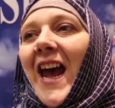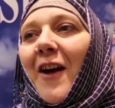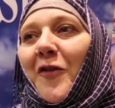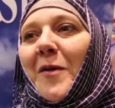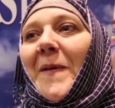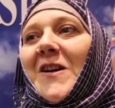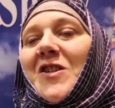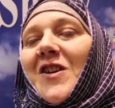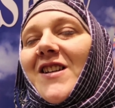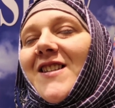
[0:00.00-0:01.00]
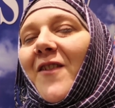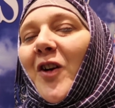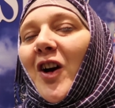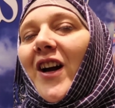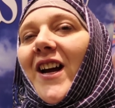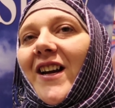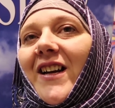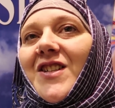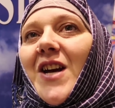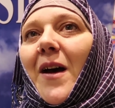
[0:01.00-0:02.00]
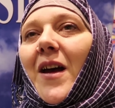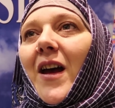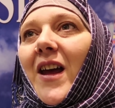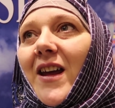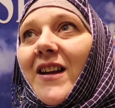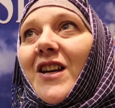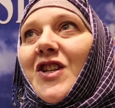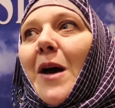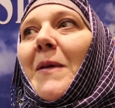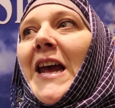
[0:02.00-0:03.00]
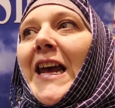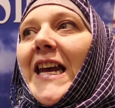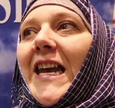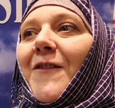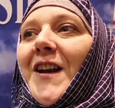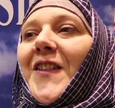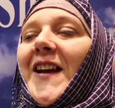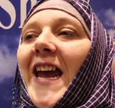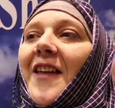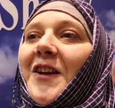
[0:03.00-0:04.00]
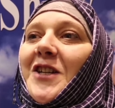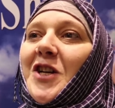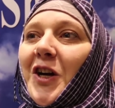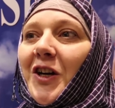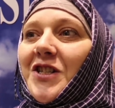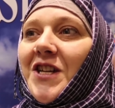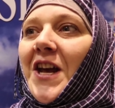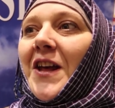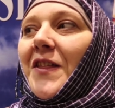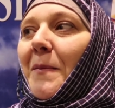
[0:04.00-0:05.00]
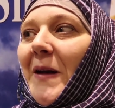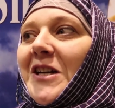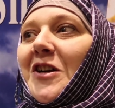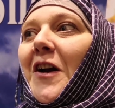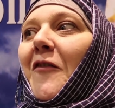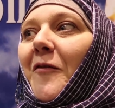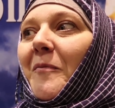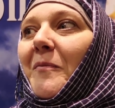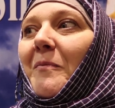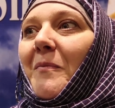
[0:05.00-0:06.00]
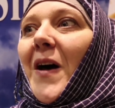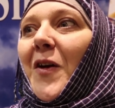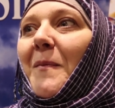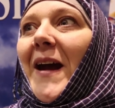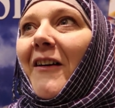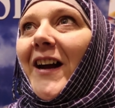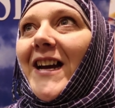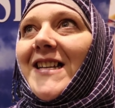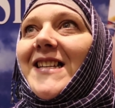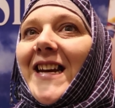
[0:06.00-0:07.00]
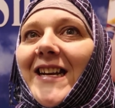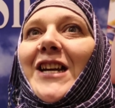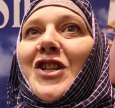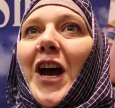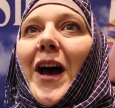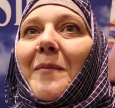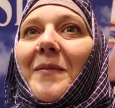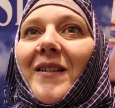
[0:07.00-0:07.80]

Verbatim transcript: Every picture is of her in hijab. In hijab, even in the Catholic Church, the picture of Mother Mary is in hijab.